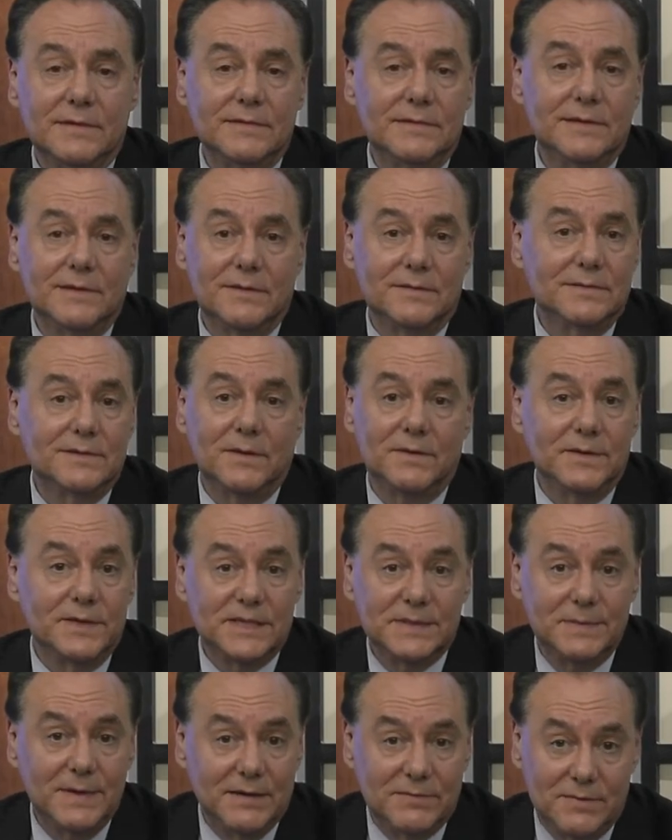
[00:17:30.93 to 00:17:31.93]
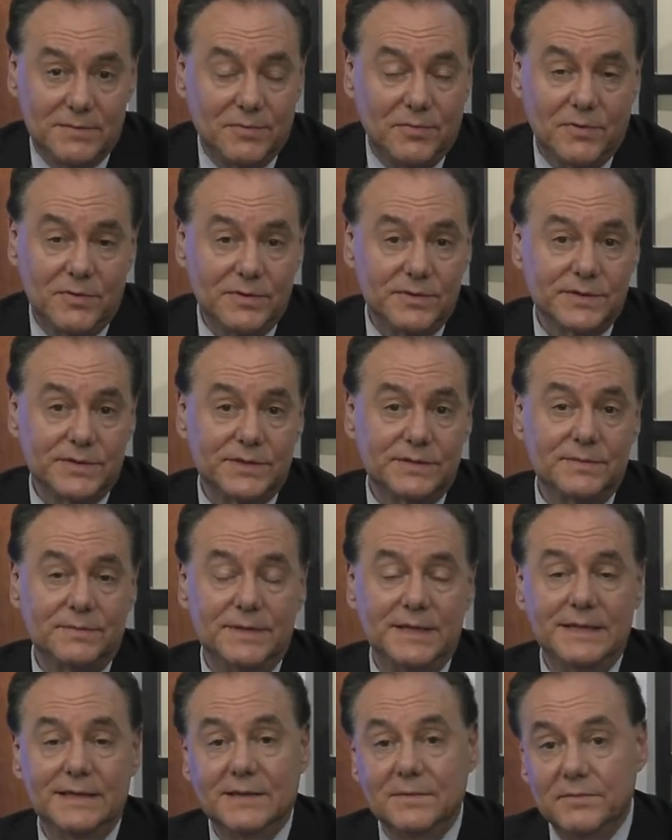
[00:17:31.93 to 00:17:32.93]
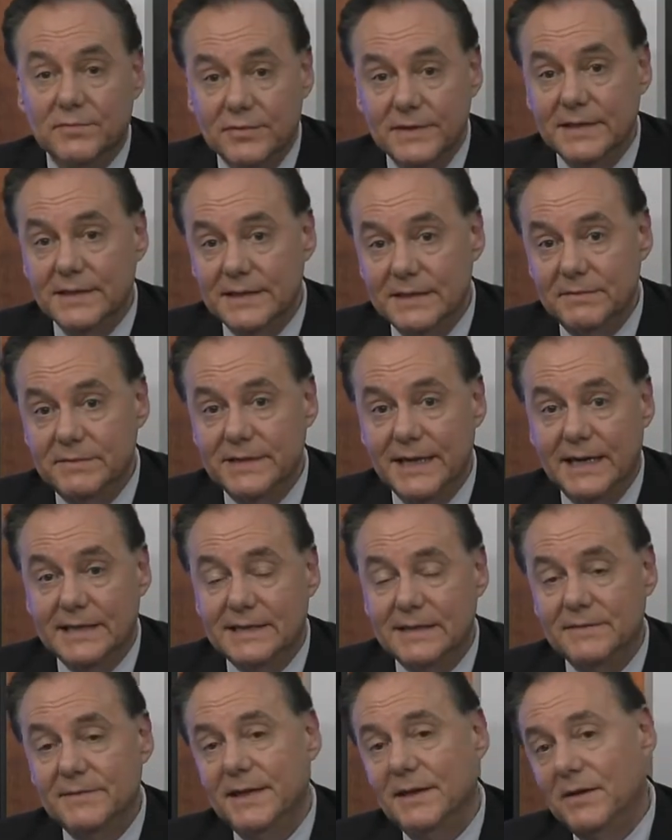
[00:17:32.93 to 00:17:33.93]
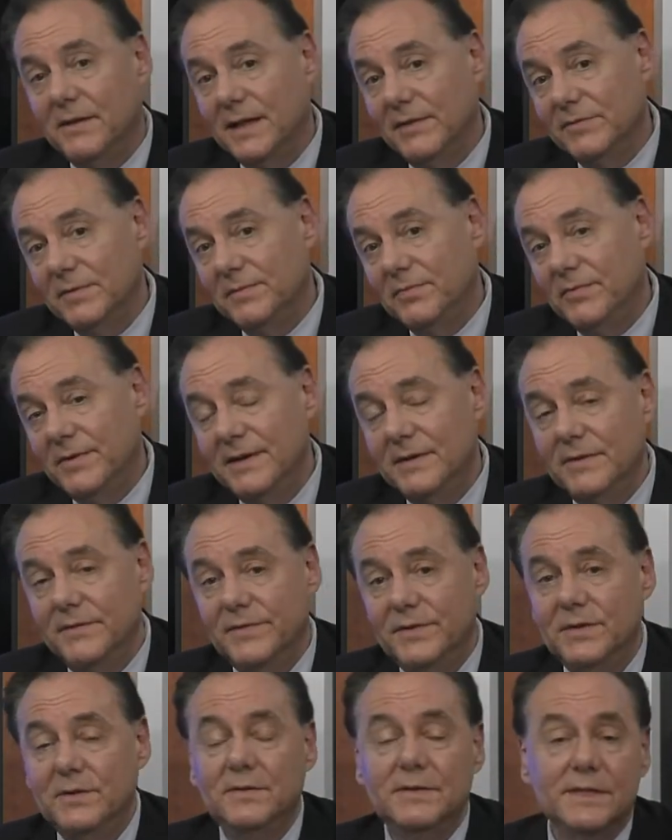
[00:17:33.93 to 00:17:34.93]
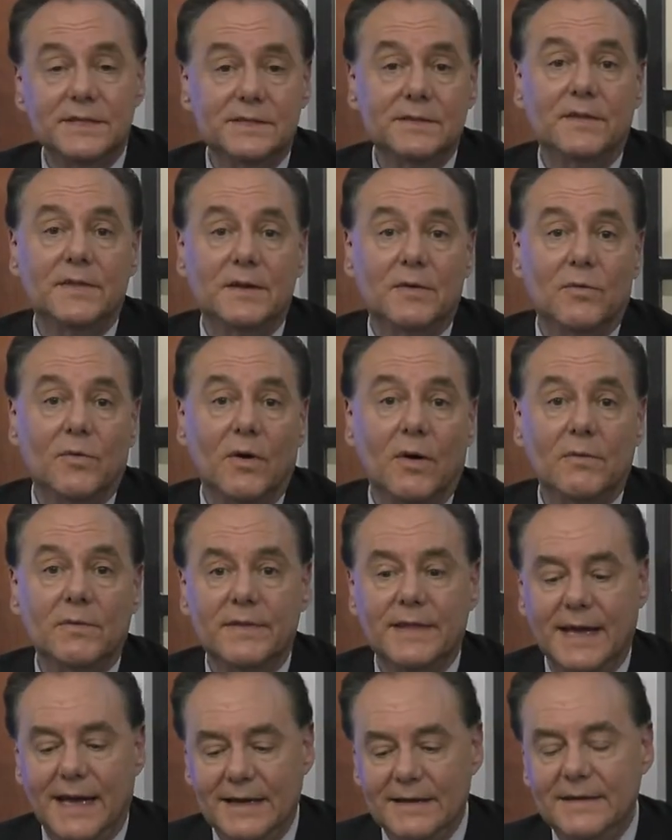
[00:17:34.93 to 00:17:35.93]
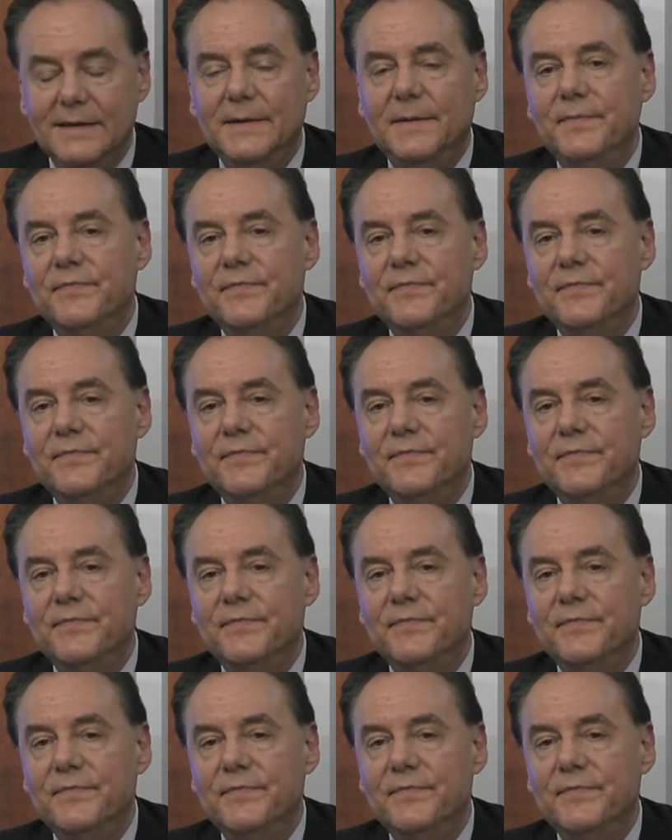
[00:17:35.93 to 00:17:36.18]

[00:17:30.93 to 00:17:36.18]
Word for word: you know, don't expect reporters to be completely objective, they all have a point of view and there's nothing wrong with that.